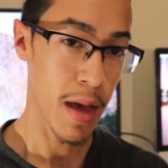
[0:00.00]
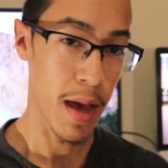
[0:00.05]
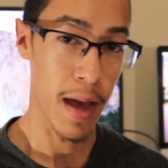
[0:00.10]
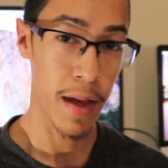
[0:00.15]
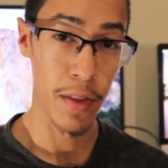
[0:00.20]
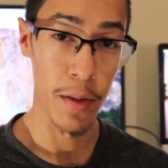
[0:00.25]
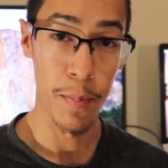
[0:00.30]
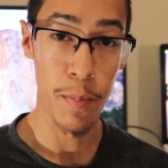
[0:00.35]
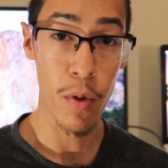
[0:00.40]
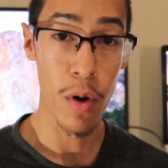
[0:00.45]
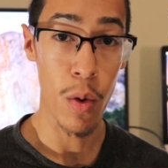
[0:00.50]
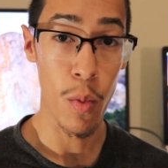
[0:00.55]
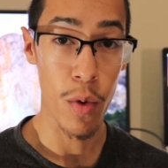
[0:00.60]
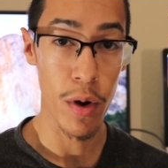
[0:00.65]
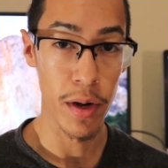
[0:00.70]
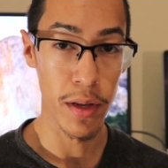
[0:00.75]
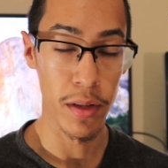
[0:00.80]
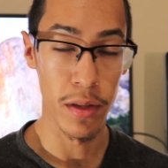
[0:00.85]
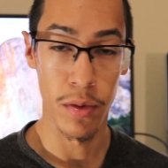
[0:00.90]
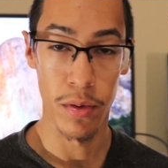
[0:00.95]
and the port
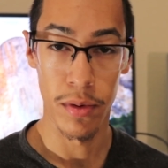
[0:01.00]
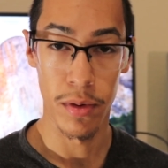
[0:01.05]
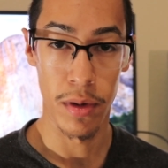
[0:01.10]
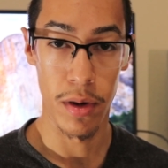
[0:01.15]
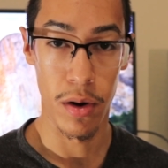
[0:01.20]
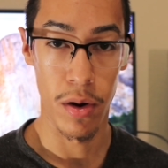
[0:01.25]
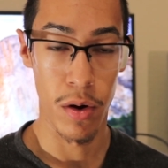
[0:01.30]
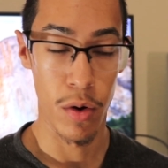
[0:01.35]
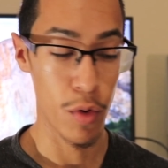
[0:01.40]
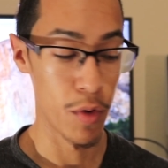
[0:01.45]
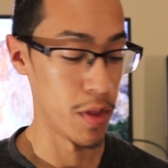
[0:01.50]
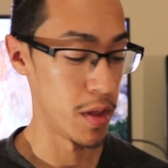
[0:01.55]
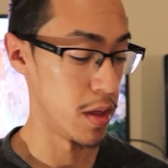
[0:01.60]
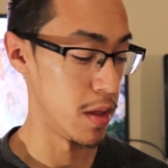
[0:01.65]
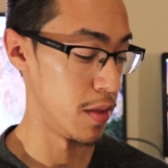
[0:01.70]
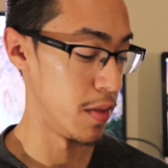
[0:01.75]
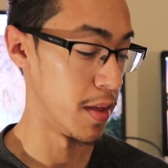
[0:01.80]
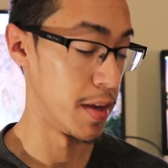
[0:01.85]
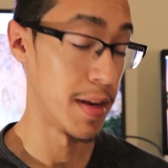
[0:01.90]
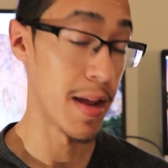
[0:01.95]
worked, uh, or
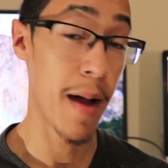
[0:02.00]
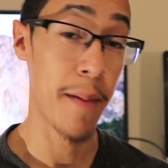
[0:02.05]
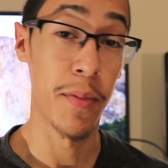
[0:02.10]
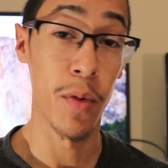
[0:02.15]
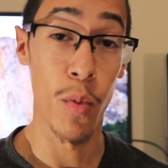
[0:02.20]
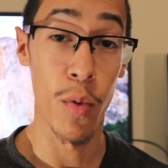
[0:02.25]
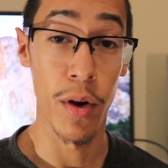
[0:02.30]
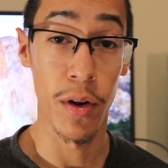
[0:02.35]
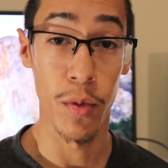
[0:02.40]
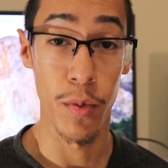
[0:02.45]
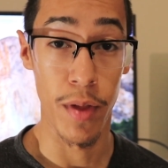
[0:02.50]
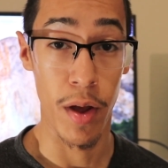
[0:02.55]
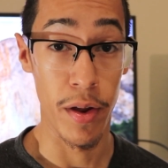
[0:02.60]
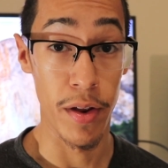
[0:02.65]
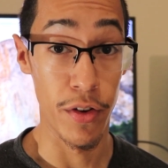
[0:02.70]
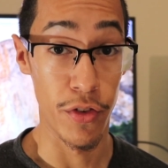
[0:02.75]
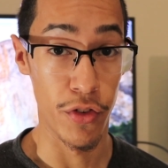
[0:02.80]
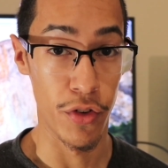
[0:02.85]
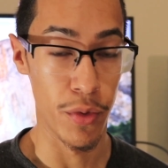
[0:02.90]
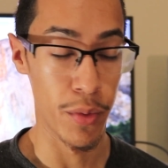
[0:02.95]
the, the adapter worked
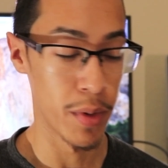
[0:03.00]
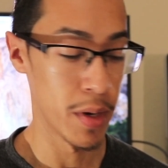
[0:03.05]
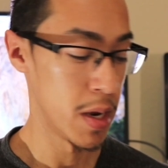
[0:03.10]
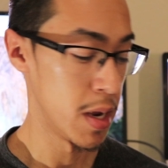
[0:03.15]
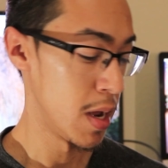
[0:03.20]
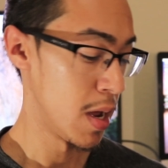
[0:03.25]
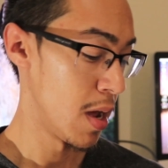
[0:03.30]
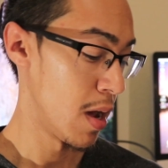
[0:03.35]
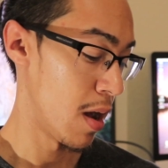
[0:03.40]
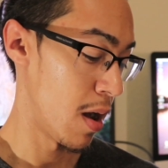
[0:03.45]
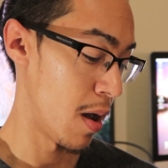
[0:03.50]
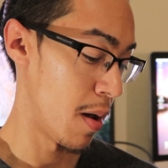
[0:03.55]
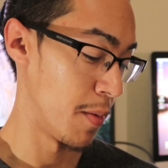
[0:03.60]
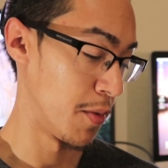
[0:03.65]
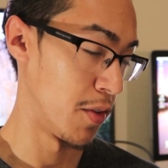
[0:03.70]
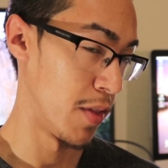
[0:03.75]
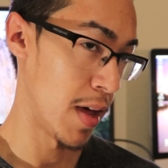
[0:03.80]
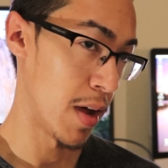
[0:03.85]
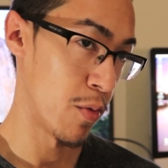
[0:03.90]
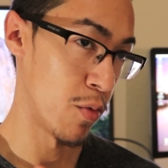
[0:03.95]
without issue. Uh,
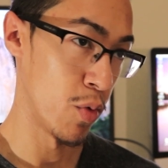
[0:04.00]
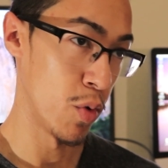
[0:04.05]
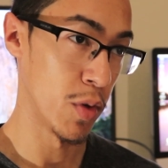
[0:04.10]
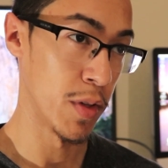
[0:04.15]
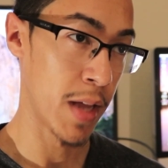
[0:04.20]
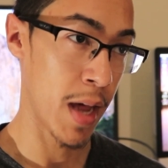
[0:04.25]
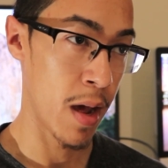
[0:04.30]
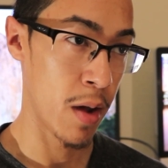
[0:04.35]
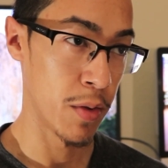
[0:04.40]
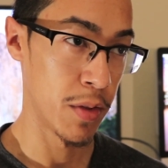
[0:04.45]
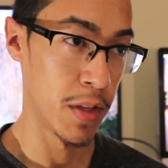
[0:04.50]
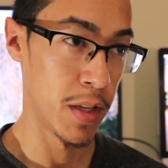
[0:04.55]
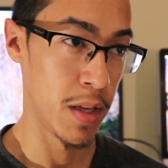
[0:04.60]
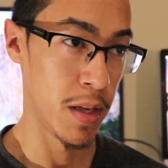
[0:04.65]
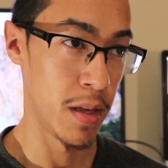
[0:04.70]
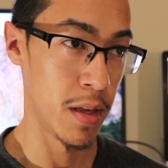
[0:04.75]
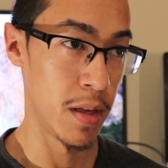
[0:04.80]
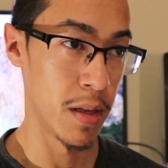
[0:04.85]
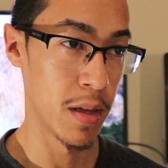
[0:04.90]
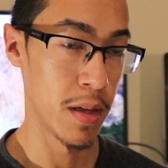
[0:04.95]
so that ruled out
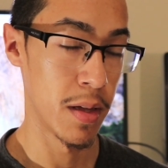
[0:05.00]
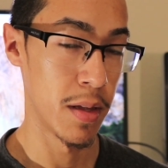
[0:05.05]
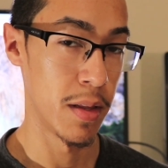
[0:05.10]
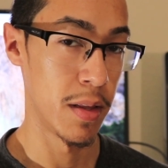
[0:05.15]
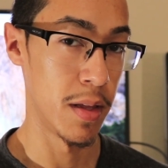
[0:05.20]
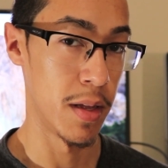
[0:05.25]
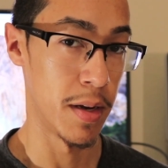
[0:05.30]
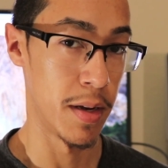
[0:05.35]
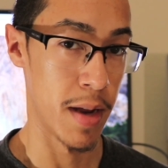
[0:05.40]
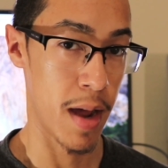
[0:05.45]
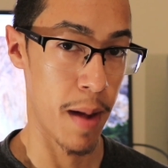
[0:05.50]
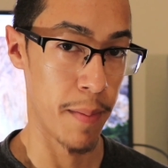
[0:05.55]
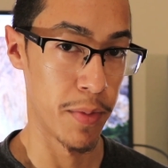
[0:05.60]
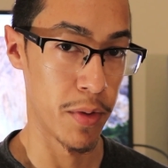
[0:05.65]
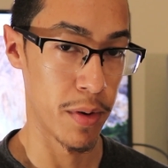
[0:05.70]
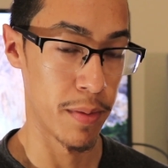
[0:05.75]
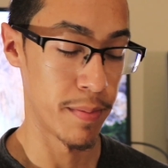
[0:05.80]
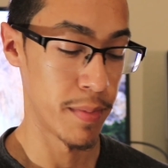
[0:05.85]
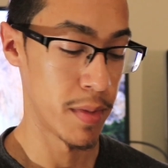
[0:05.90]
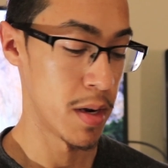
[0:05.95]
the, the
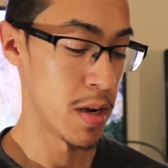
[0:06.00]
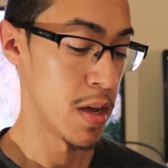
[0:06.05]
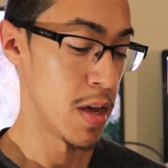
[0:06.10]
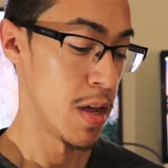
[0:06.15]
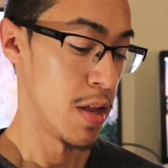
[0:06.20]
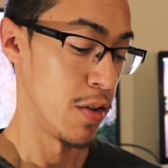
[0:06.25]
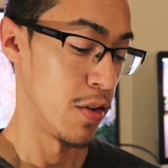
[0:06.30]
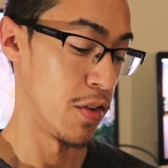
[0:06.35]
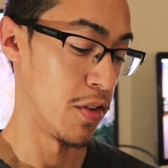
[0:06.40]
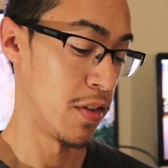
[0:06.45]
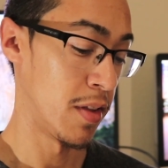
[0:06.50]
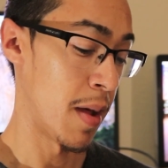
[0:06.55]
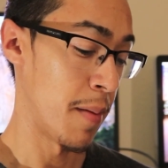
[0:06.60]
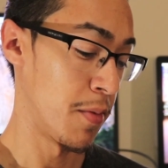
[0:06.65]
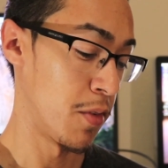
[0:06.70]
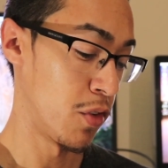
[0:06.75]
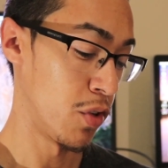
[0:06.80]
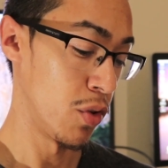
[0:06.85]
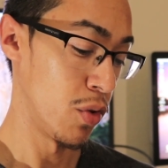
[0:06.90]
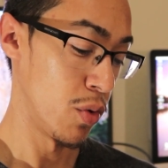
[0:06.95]
adapter.
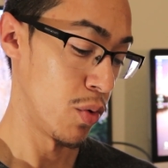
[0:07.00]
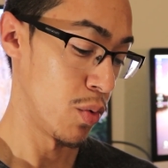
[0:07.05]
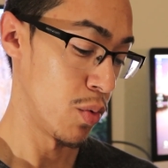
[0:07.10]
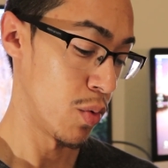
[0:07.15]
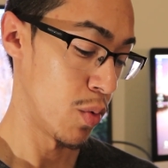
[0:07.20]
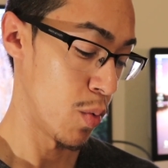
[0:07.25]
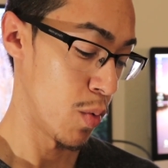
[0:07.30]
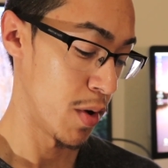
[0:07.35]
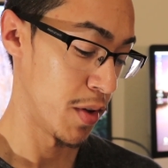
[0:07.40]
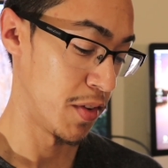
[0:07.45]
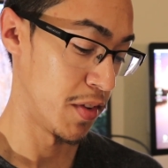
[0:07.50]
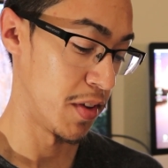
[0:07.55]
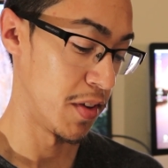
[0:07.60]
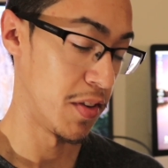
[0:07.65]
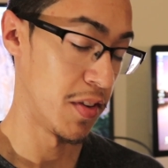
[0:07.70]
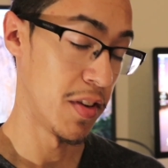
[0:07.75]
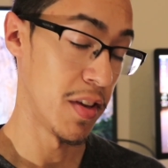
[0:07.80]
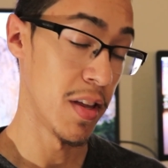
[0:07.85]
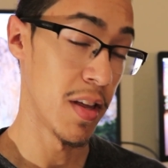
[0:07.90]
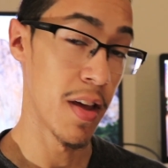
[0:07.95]
Step two was to
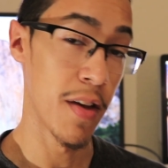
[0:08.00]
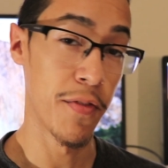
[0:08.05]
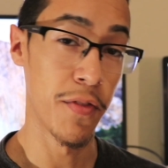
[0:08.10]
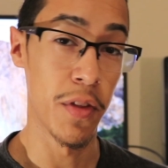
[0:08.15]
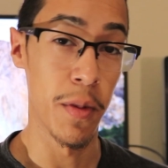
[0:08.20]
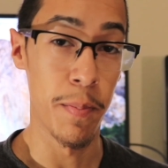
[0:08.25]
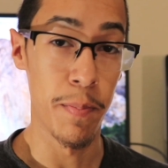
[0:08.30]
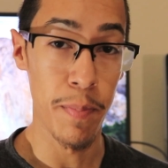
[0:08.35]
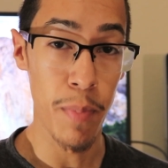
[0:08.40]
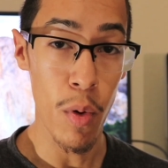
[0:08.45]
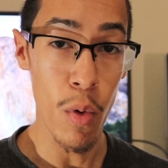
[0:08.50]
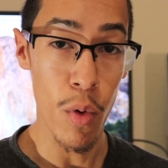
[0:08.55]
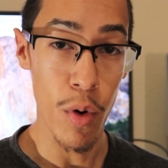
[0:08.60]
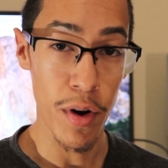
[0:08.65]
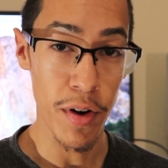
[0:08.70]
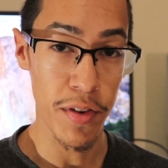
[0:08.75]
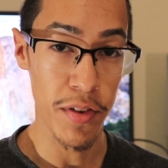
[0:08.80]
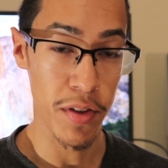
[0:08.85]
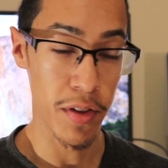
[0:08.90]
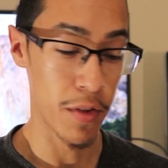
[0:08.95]
see if the
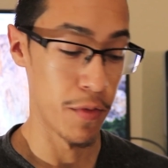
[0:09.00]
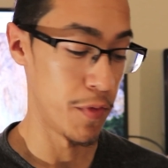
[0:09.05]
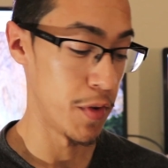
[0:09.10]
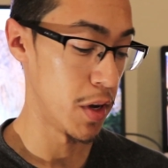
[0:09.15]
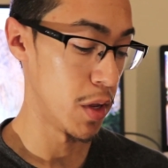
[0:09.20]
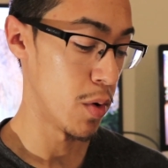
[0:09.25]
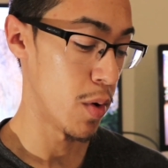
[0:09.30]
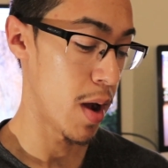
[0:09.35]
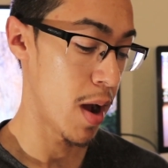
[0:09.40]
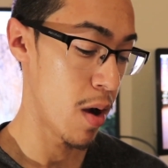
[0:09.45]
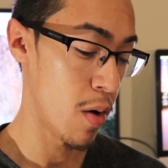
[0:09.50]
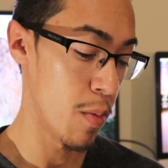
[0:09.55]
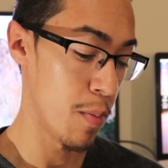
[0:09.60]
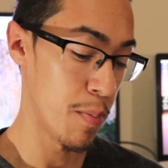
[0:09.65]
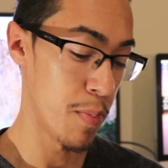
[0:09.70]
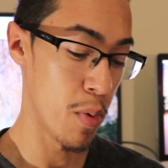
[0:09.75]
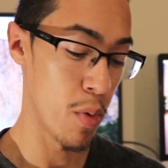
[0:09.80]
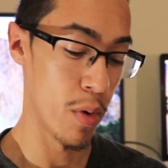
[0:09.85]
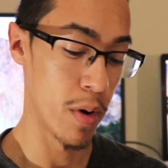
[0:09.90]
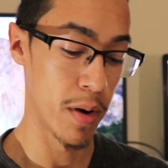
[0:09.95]
port, the video
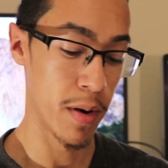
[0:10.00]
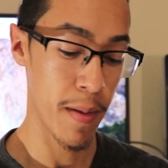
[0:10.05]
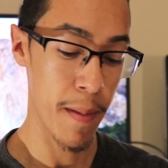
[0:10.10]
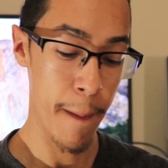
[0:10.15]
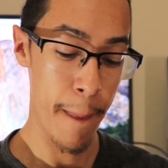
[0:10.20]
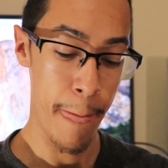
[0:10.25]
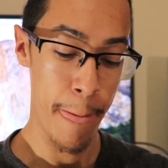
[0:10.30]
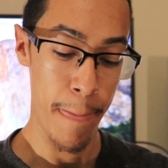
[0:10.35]
out port,